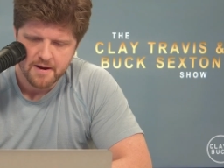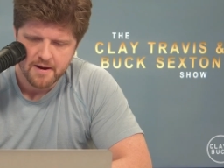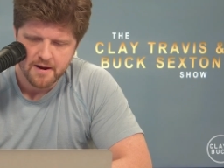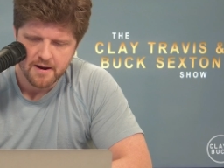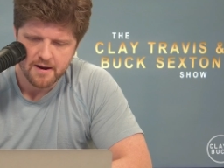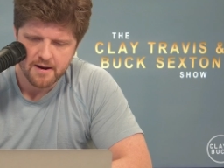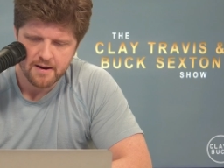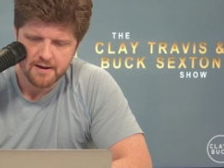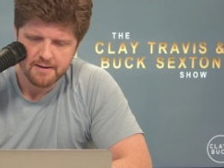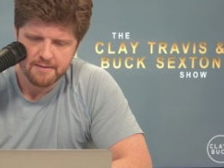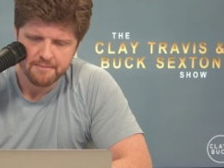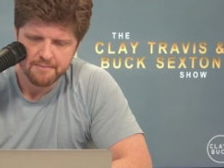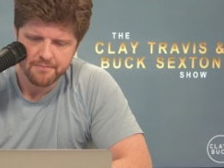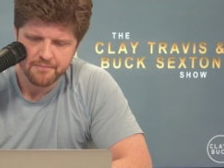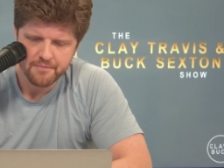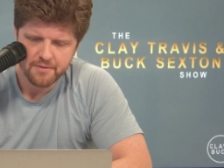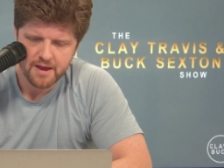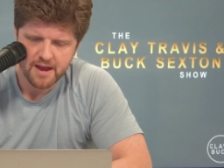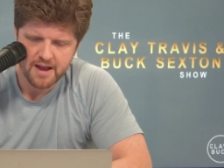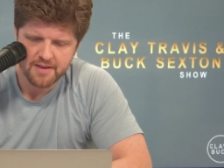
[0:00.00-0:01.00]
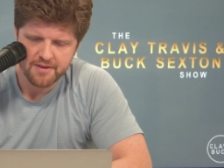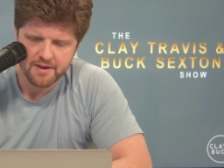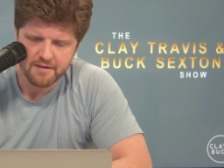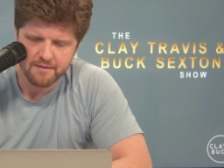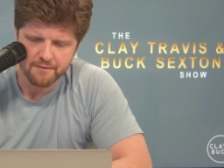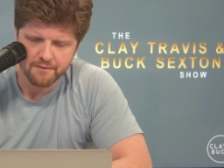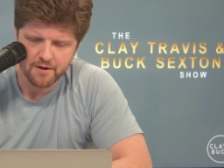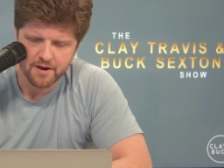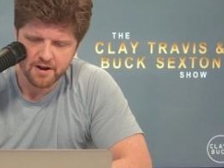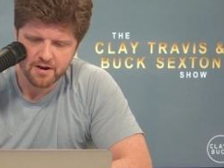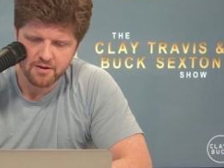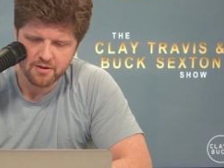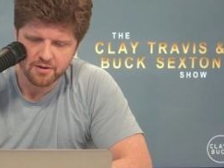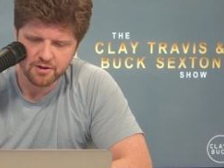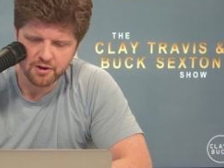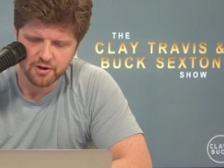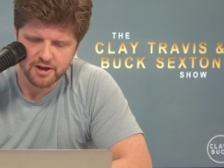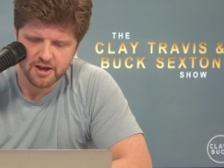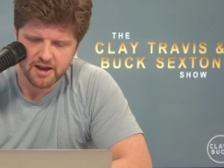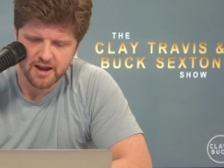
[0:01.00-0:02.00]
um, and the you know
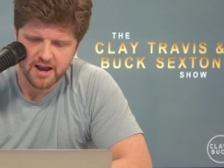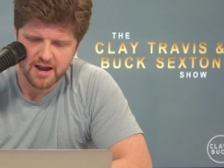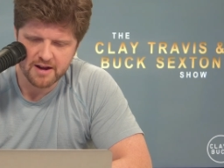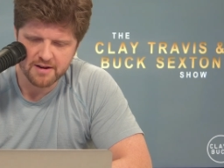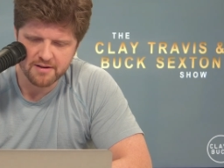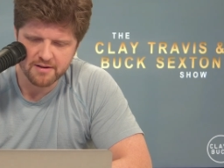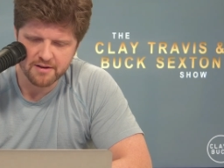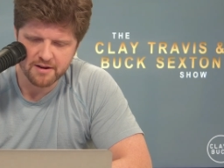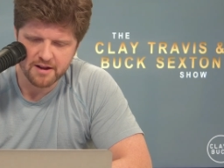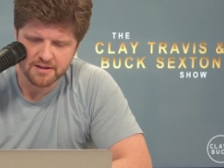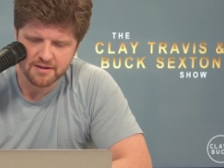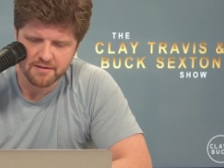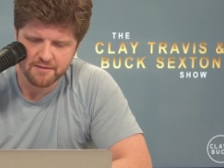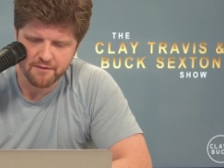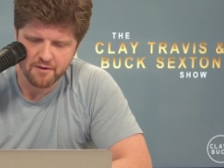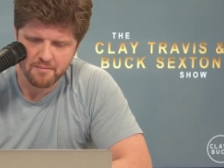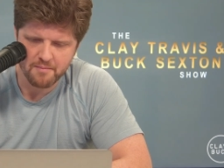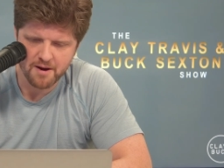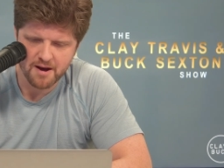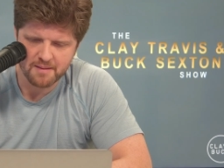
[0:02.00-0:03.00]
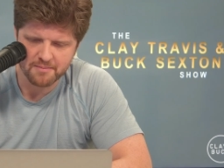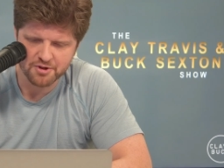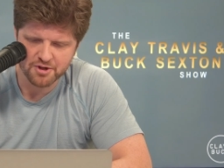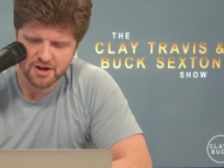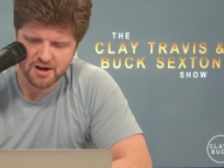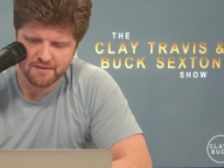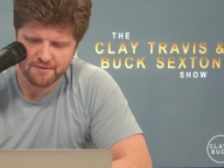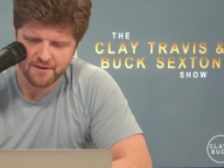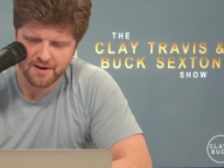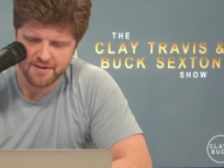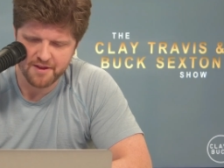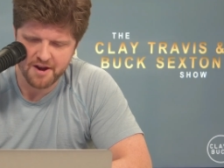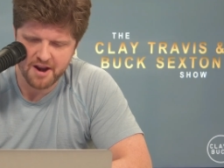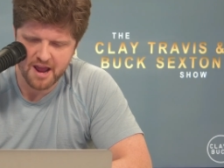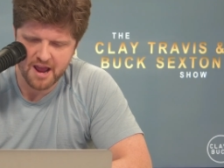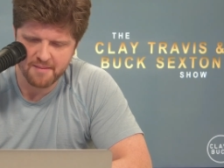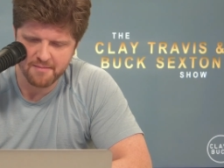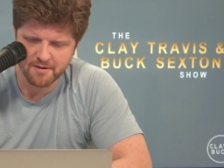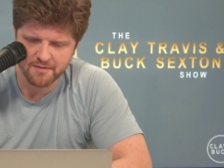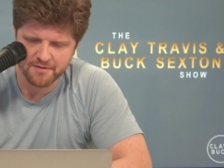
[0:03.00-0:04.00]
looking at that the Vermont, I'm trying to find the
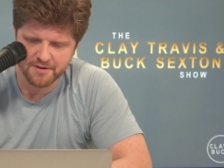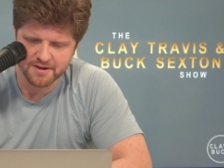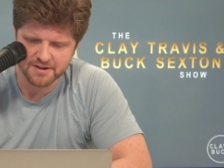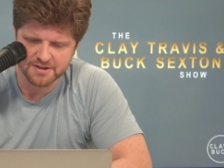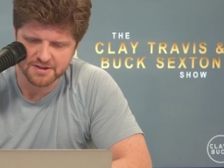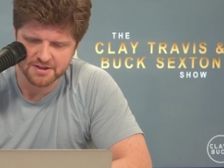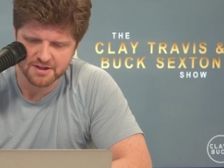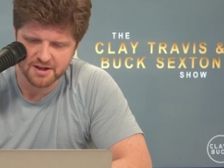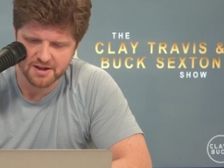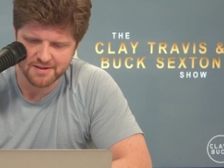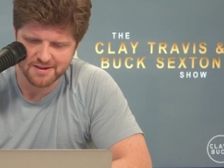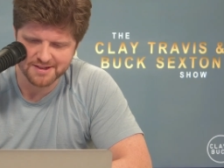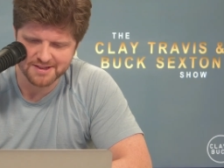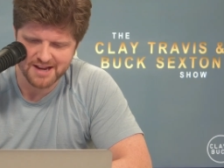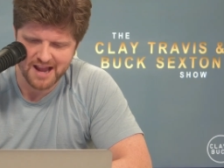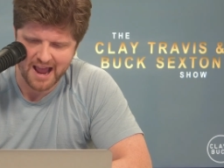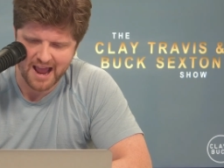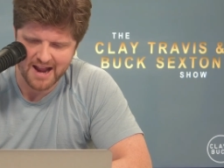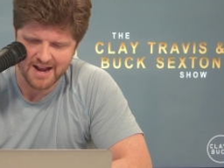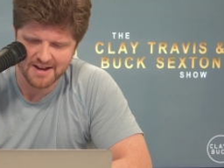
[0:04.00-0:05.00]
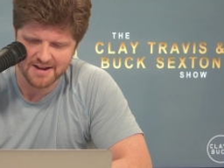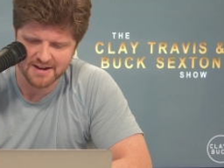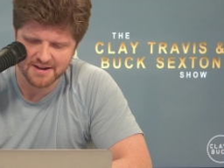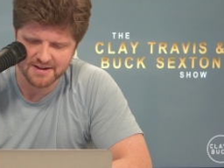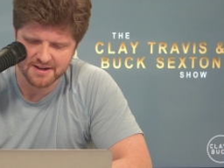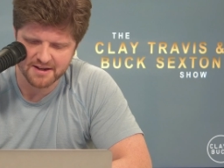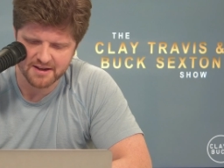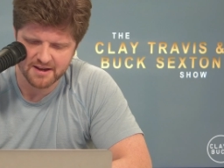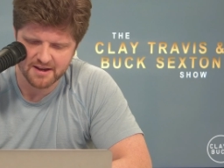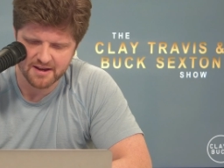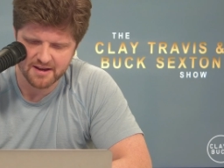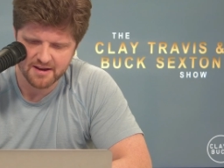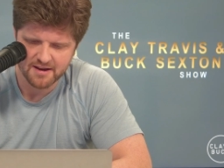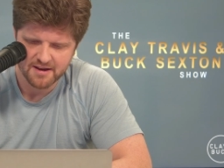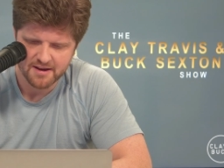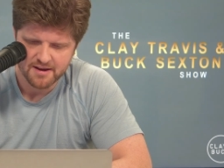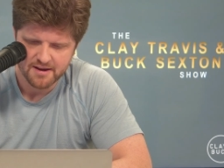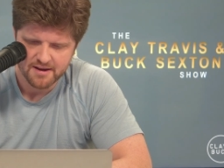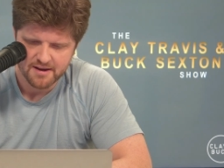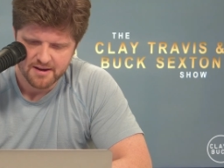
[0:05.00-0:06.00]
name of this uh, this entity
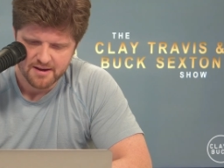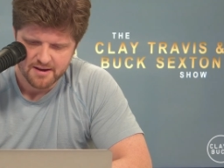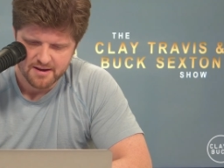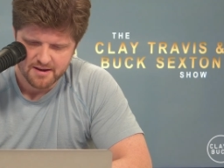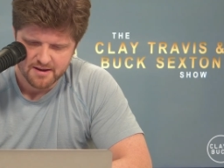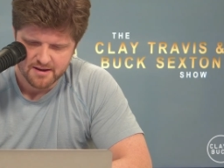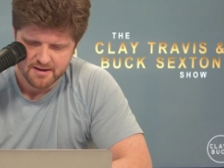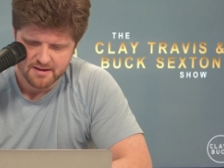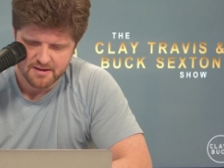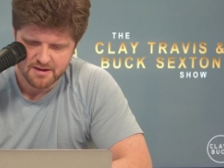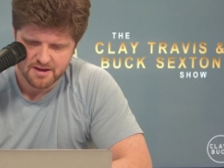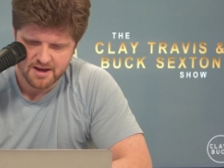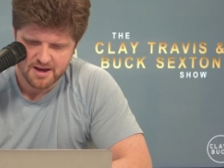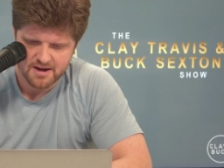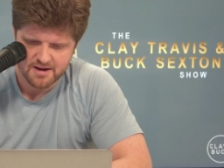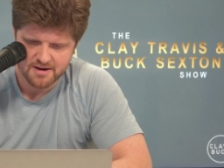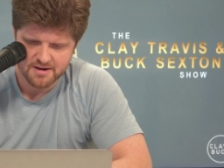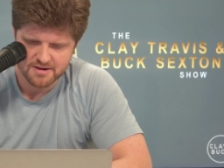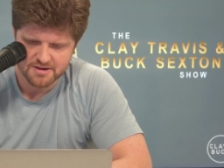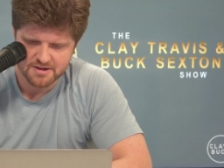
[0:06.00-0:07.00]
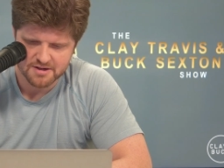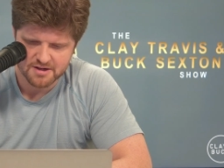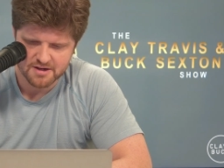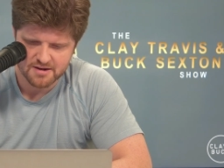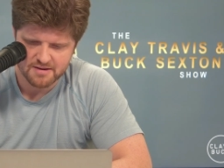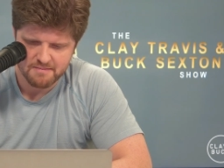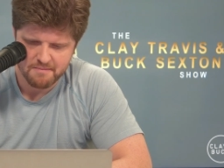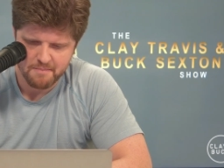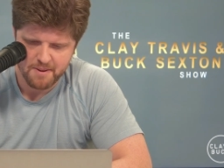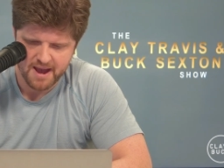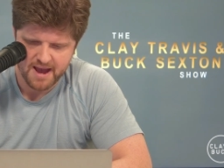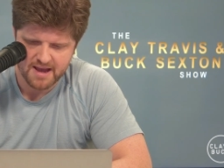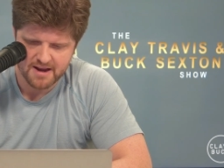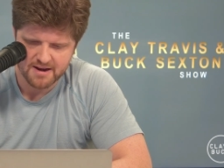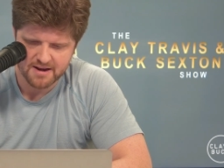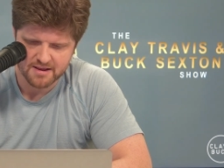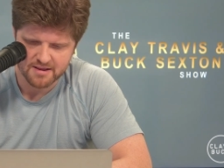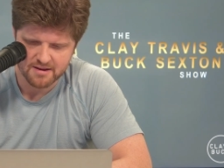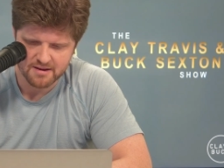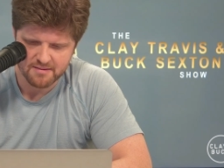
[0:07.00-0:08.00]
that is uh,
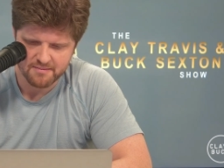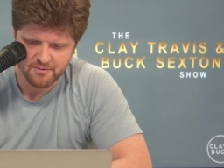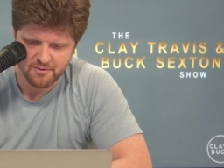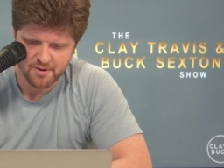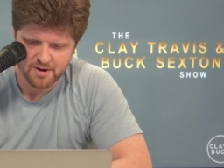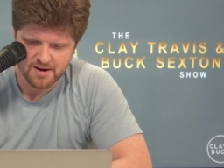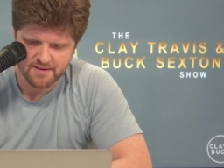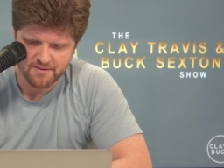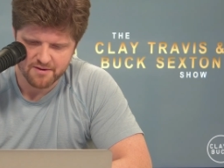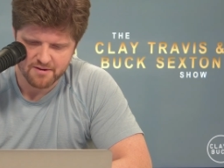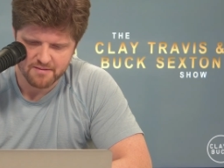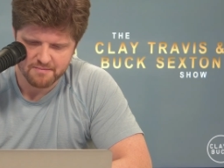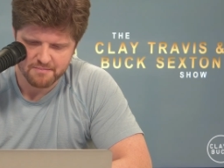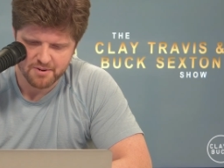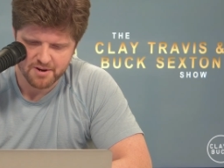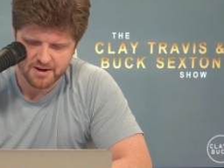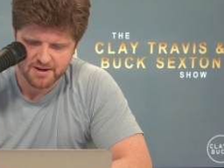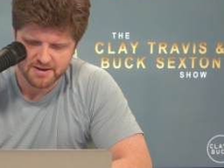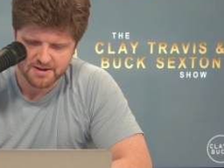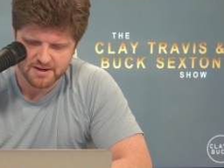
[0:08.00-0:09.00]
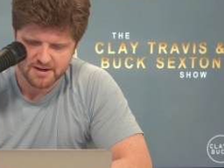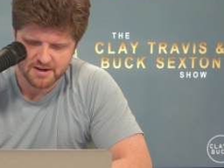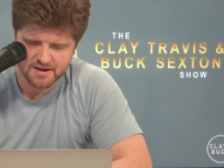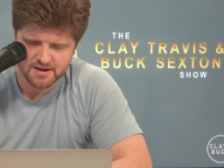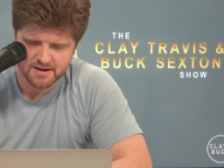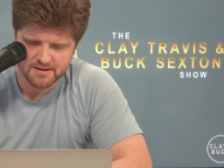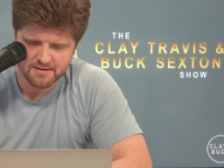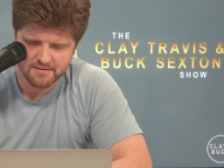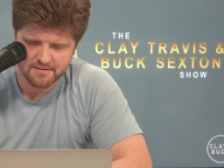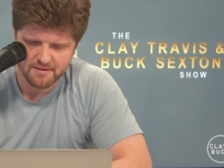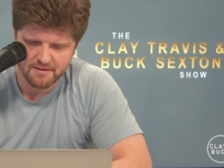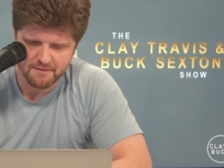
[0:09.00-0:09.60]
banning them, whatever. But uh, the